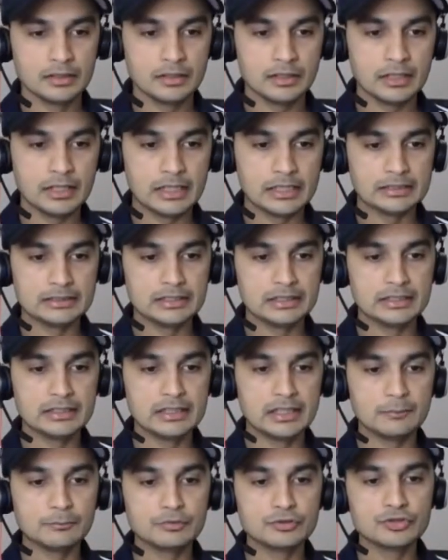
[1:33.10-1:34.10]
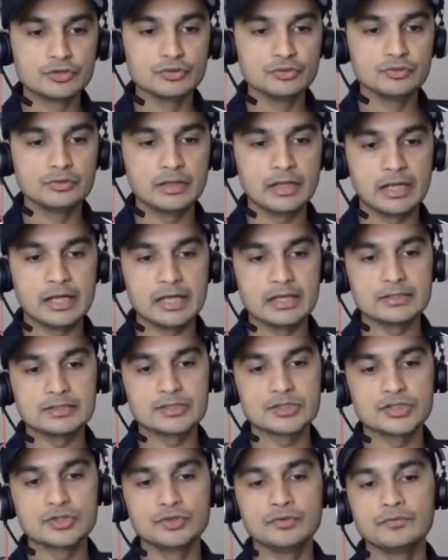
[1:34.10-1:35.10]
and then nums2
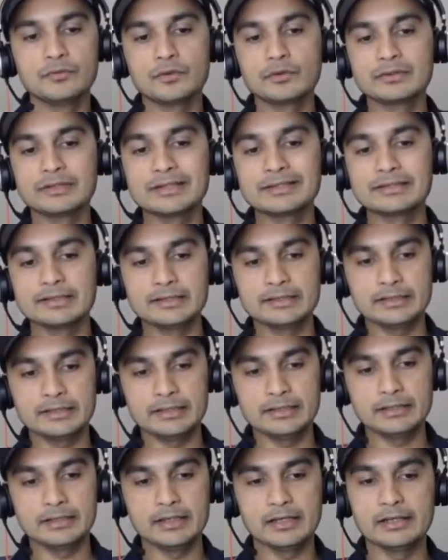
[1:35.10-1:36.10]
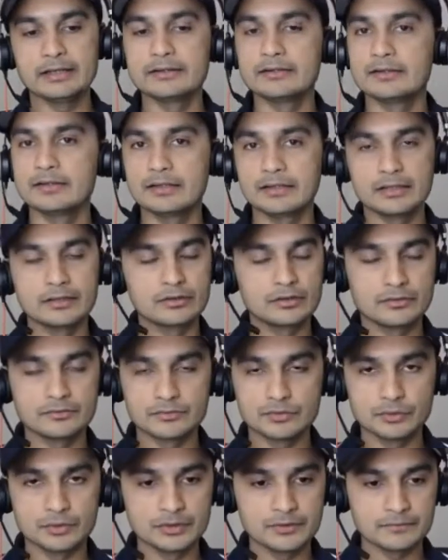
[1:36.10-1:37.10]
has 2 4 6 8 10 and the length of
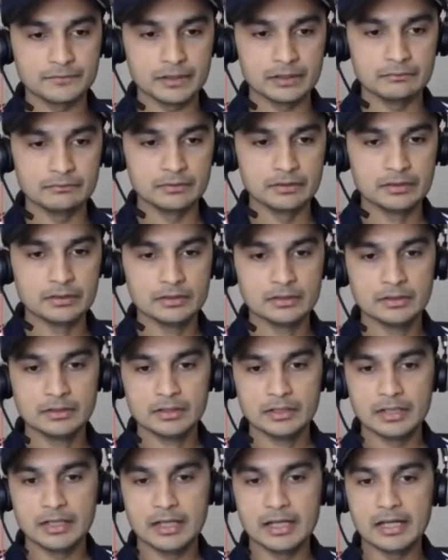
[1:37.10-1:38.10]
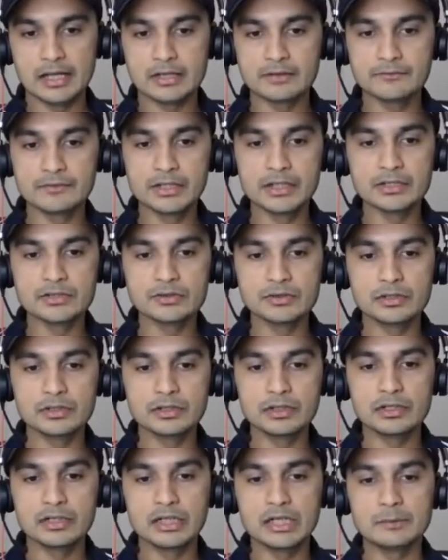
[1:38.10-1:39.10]
2 is 5, and we need to
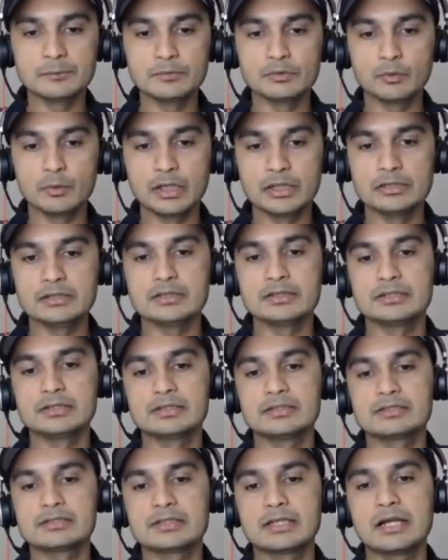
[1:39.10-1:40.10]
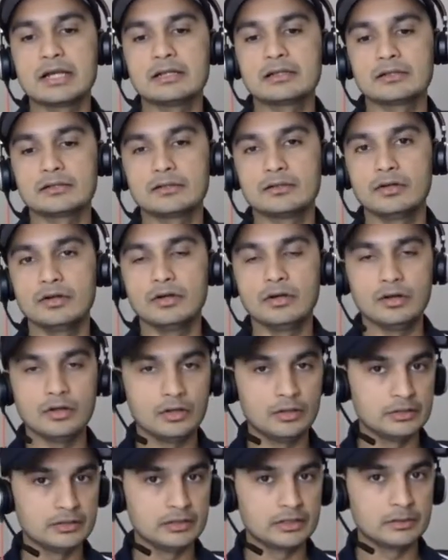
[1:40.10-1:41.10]
return nums1 such that
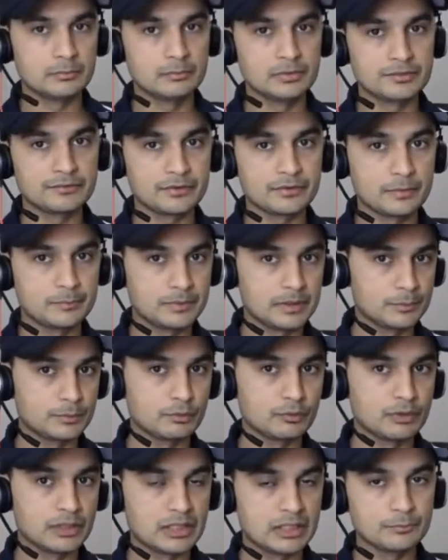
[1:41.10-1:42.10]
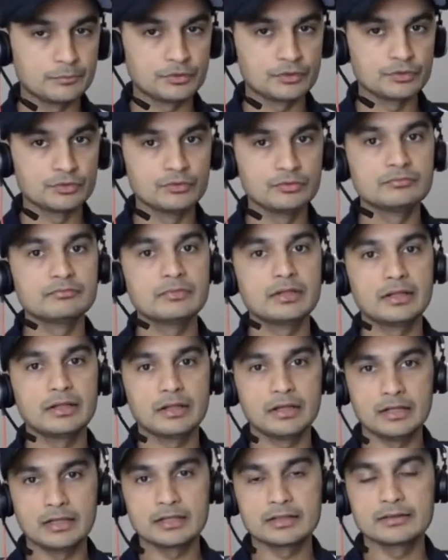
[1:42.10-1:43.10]
all the numbers from nums1 nums2
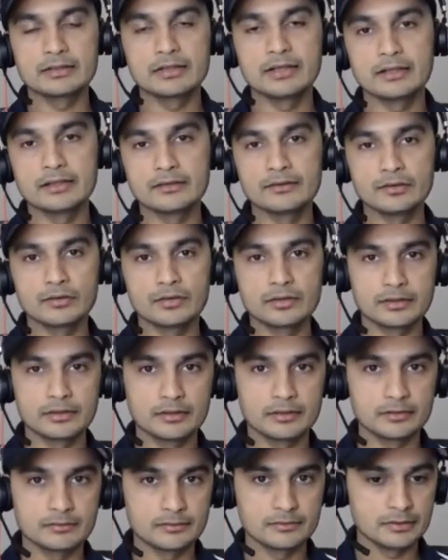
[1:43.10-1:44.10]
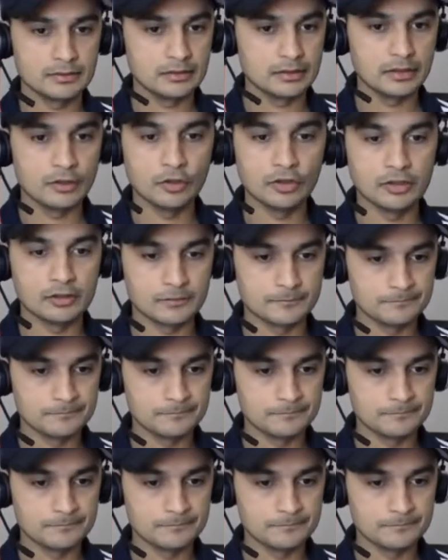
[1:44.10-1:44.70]
are there in sorted order.